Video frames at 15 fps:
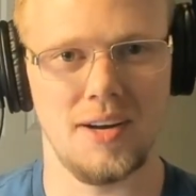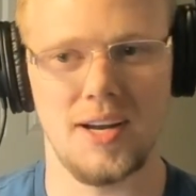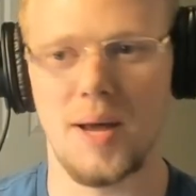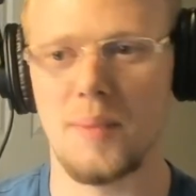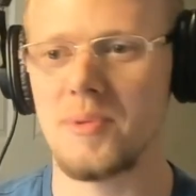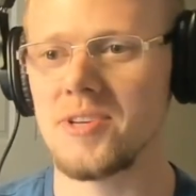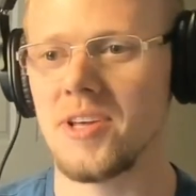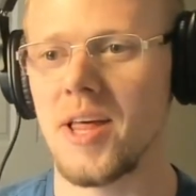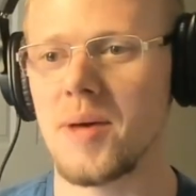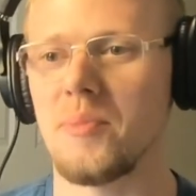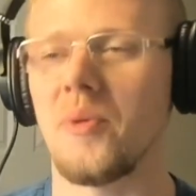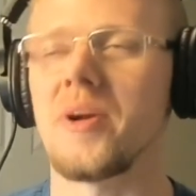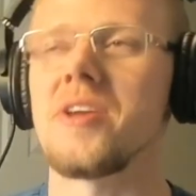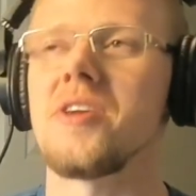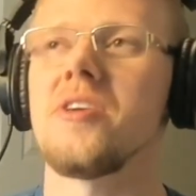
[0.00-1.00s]
and up until that
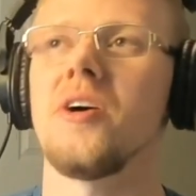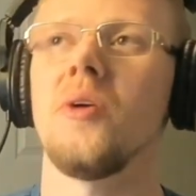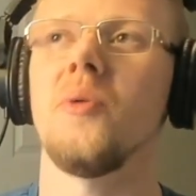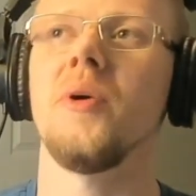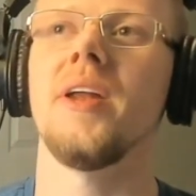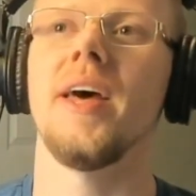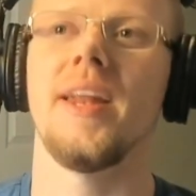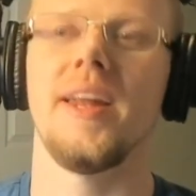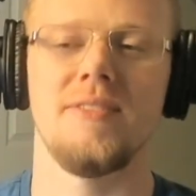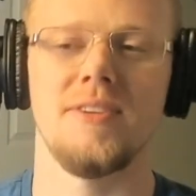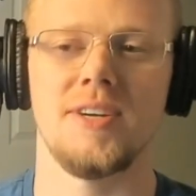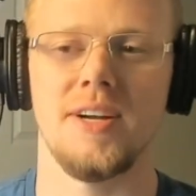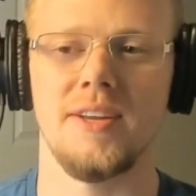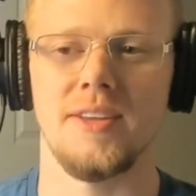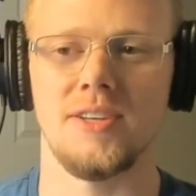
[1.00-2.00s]
point, no one had ever
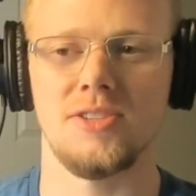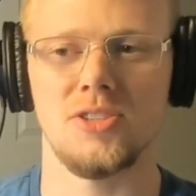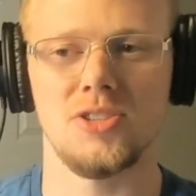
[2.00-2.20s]
done this.